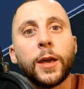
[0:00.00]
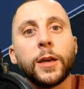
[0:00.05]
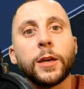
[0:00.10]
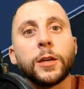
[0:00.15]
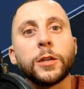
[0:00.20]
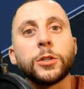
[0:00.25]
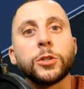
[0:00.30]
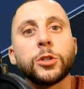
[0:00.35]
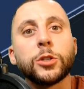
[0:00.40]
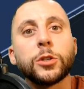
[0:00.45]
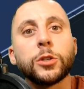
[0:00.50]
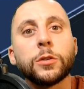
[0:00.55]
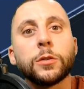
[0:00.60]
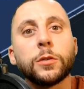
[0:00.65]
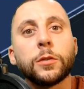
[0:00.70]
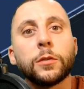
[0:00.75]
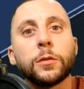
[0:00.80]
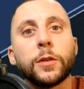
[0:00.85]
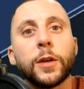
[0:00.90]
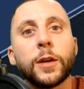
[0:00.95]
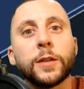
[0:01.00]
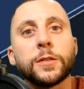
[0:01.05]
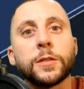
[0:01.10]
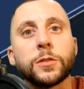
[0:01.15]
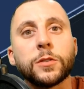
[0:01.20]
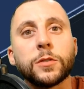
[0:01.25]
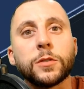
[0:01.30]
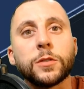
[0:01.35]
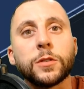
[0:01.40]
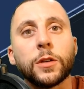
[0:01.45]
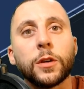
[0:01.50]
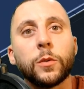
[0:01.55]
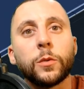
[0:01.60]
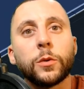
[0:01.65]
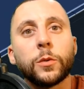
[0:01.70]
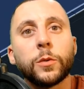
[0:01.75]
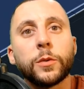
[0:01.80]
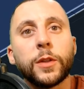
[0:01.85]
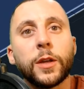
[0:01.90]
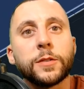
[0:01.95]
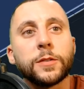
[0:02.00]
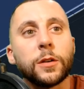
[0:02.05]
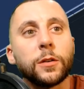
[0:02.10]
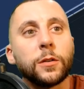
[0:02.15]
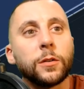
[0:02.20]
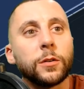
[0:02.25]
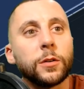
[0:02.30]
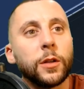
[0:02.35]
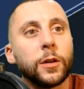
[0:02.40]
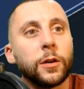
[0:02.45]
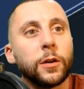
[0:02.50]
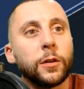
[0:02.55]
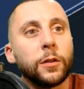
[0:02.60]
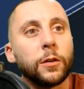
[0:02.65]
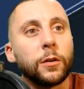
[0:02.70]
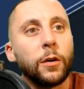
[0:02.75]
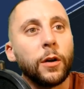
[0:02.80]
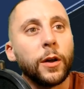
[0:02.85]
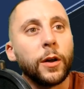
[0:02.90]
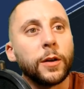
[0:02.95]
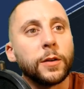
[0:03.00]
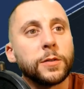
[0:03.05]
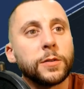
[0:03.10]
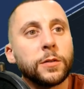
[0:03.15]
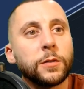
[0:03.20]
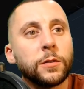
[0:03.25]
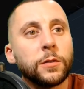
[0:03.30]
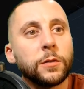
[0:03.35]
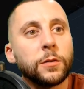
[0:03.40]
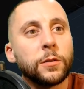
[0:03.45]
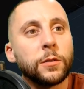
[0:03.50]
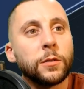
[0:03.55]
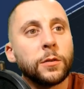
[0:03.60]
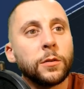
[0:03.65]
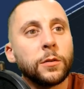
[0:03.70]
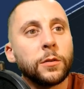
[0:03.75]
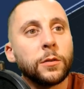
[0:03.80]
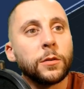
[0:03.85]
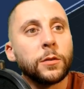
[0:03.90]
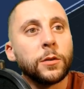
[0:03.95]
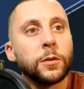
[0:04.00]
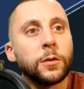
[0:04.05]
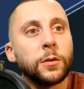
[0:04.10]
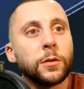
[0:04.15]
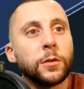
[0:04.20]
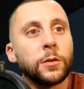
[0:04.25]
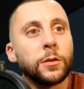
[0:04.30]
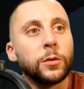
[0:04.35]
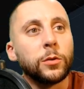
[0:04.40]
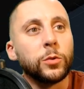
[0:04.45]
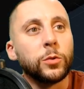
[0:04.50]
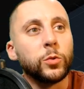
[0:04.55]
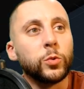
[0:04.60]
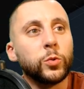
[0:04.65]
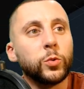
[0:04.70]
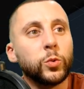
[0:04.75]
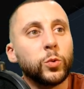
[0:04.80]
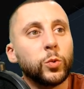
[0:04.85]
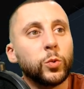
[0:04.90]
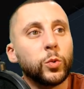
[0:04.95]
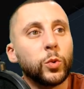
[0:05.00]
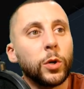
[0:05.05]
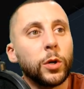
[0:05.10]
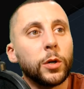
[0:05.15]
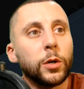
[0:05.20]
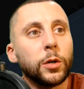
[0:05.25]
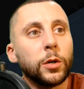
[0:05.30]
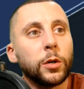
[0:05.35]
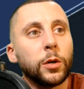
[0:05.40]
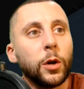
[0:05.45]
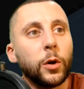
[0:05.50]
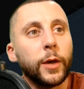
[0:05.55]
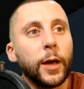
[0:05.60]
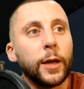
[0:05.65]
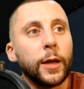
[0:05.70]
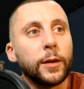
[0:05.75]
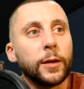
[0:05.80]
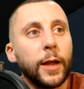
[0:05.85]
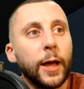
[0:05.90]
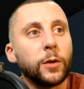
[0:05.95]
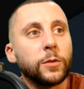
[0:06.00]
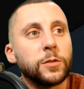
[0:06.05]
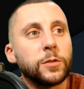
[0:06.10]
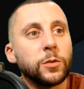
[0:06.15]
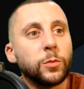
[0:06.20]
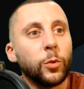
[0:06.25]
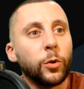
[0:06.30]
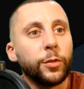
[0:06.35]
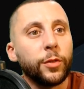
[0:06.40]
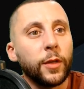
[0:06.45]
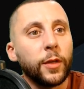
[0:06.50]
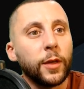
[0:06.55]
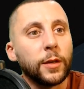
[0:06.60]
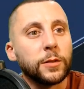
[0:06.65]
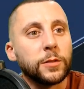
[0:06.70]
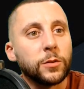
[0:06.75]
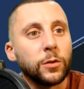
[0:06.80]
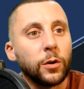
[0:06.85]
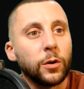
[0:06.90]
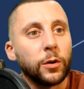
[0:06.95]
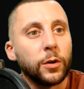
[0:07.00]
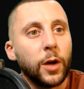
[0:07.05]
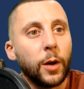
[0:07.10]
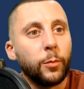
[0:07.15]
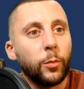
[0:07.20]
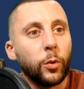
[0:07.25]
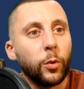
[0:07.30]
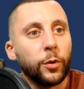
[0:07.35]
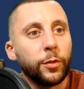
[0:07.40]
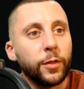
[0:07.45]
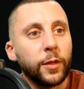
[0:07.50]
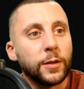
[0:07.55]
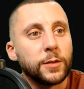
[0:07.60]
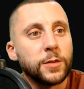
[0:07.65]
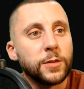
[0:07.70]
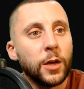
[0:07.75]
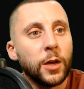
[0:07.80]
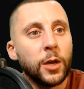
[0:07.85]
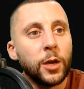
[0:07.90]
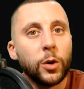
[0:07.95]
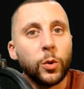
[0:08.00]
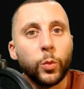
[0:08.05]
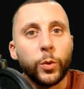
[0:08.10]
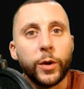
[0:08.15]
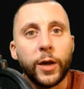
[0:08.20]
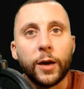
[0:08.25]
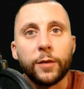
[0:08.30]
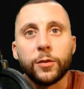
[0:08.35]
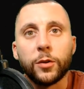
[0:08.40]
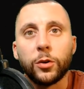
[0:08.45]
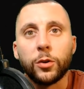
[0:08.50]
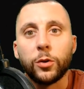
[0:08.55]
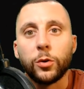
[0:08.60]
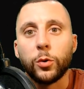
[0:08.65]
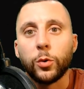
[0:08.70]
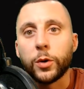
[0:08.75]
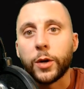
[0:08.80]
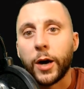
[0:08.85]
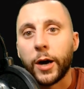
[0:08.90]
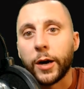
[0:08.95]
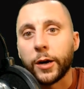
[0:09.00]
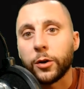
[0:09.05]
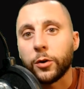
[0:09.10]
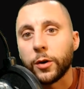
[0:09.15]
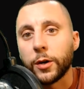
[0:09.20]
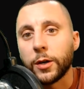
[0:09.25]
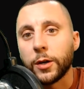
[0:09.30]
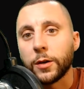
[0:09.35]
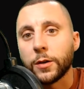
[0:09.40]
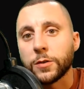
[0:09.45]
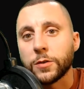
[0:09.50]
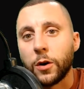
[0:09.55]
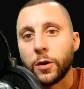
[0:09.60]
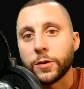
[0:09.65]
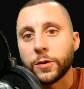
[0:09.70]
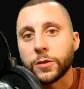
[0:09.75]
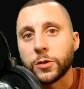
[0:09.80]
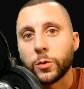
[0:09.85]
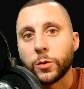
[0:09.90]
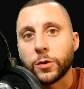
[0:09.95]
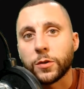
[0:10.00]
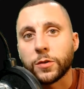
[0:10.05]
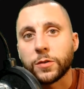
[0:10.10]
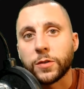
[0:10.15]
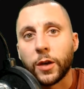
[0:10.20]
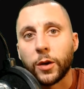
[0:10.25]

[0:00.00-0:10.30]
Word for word: Hedge. That's interesting. I wonder what that's going to look like on the grass. Ooh. Okay, now two more things, or a couple more things. We have to do concrete is also under